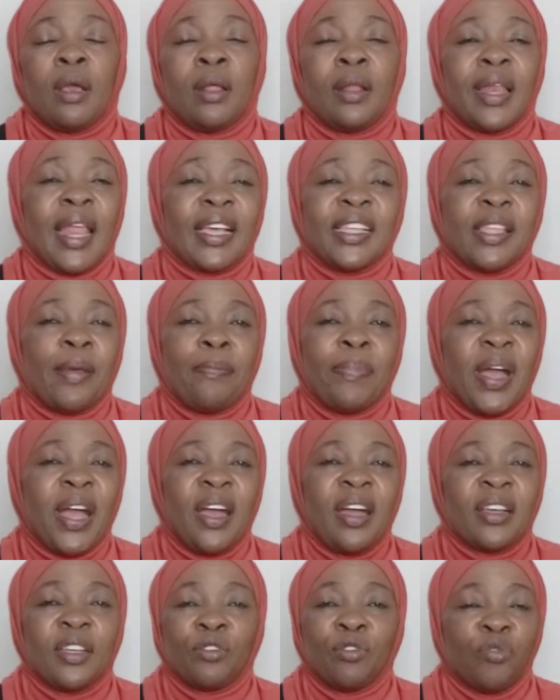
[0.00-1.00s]
Like the
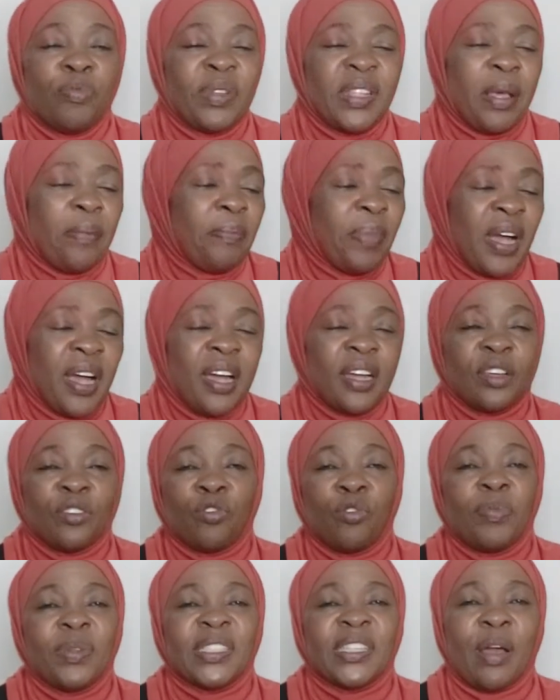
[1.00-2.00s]
bank, it could be the bank, it
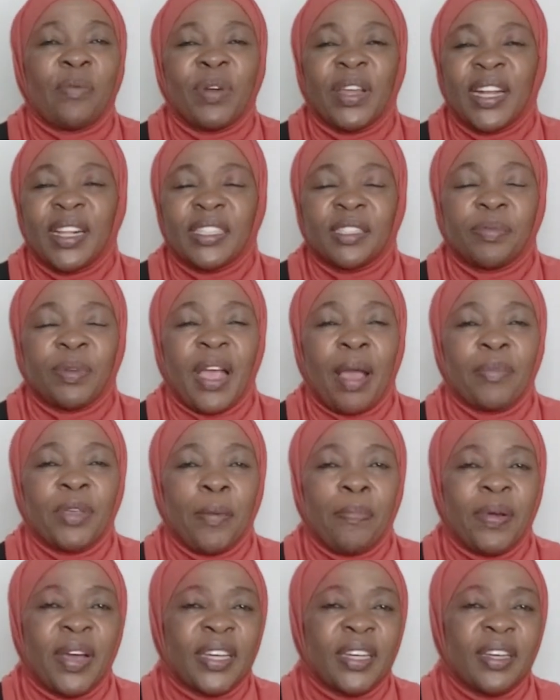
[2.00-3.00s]
could be someone else becoming a
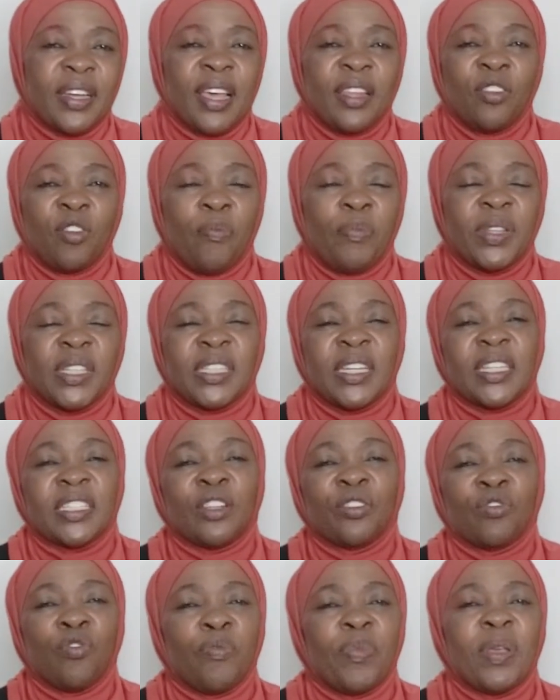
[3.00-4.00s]
partner in your business.
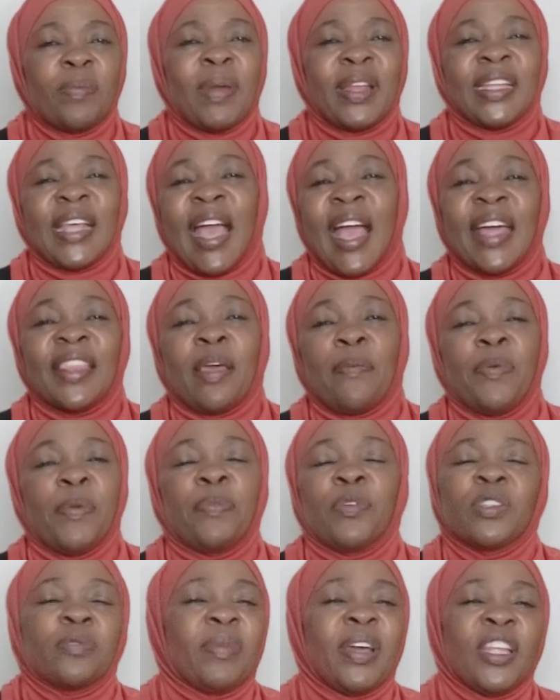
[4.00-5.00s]
It could be, but other
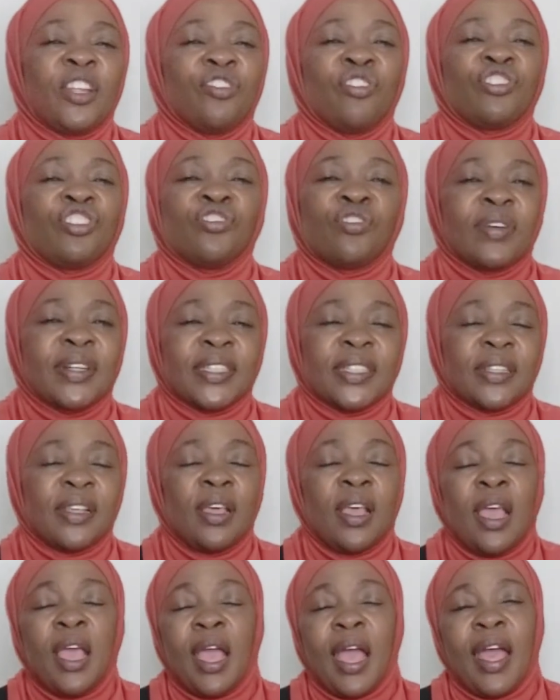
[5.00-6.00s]
people's money, not yours.
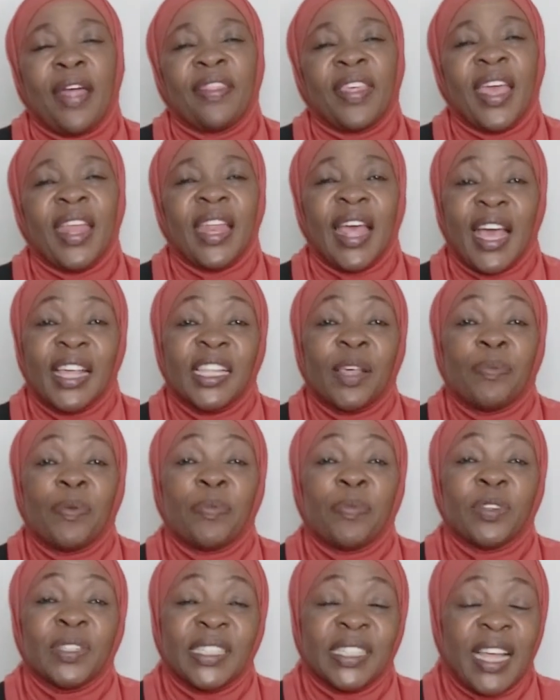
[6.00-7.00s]
And then other
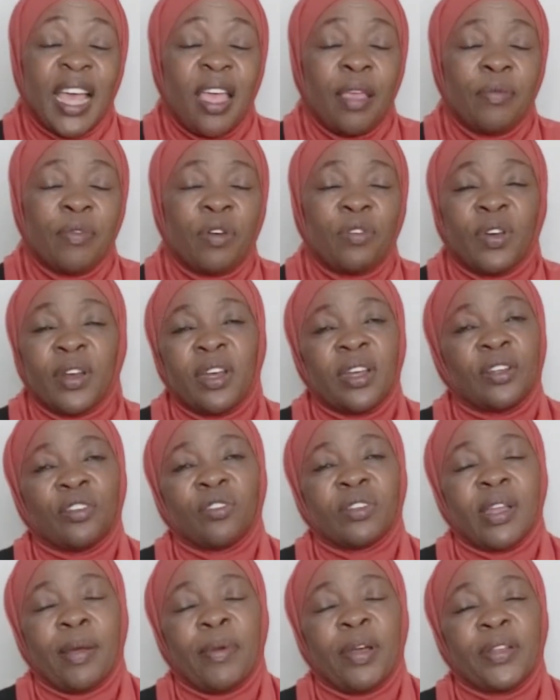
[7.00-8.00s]
people's time, already
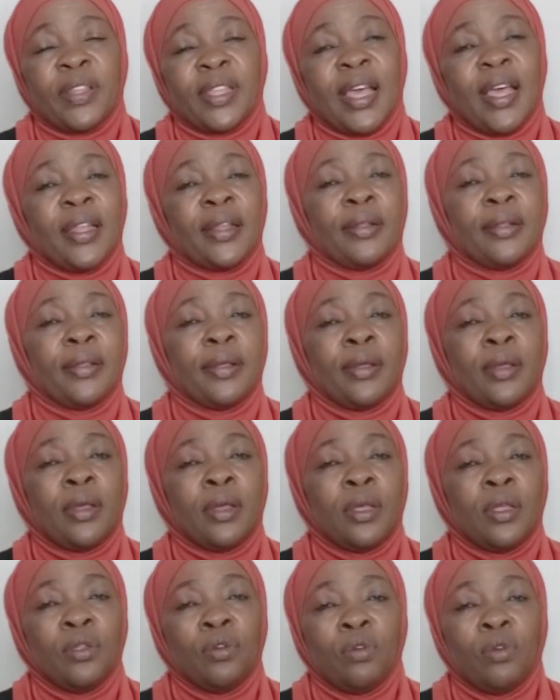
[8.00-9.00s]
talked about that.
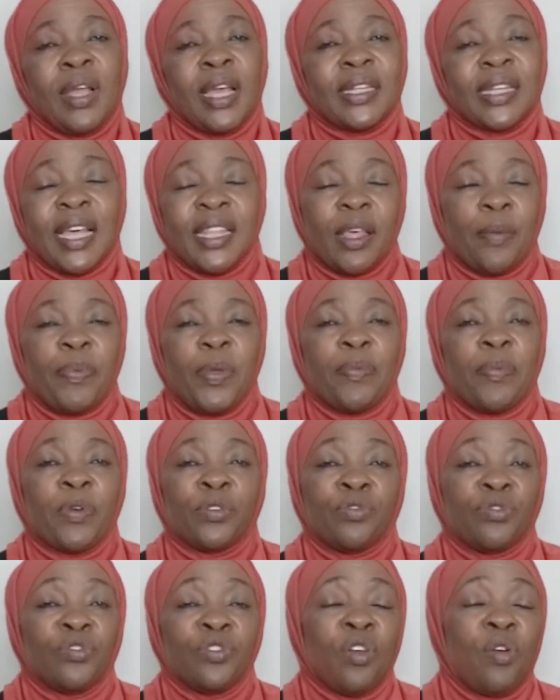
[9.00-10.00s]
You get other people
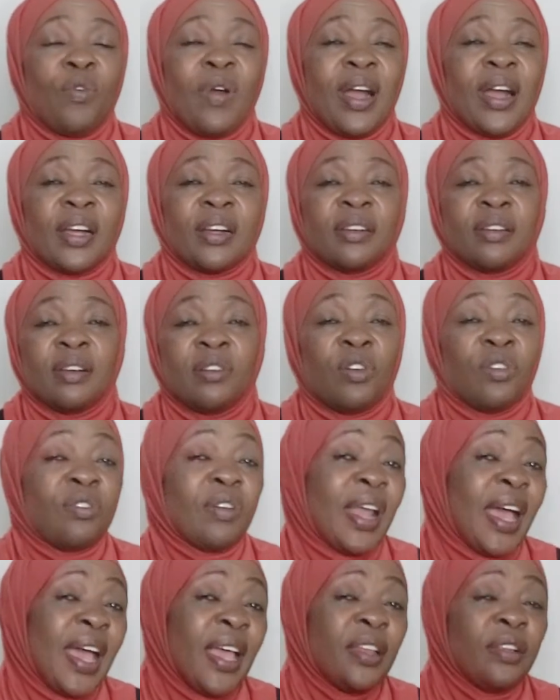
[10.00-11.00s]
to do your work.
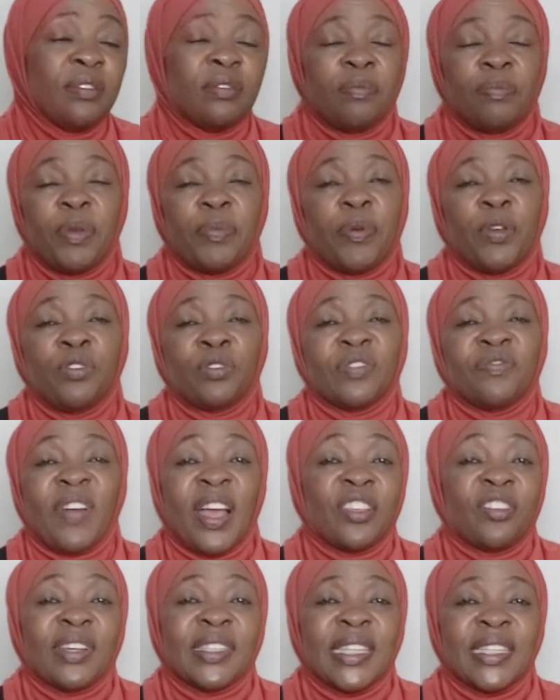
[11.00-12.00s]
Online, people use
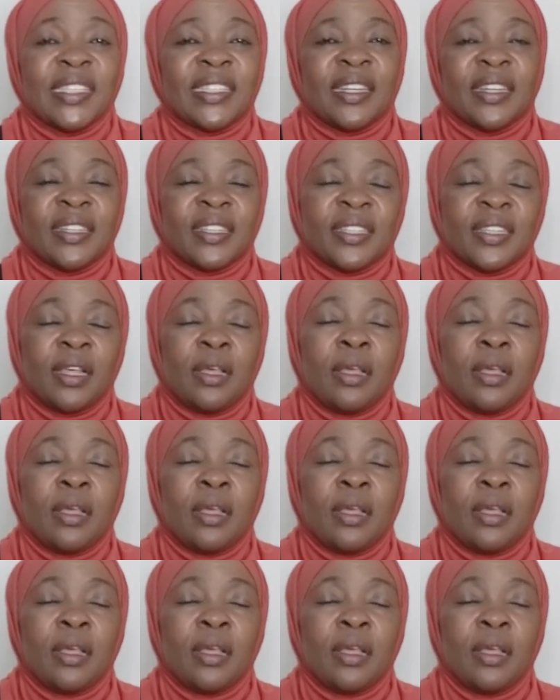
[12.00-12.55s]
virtual assistants.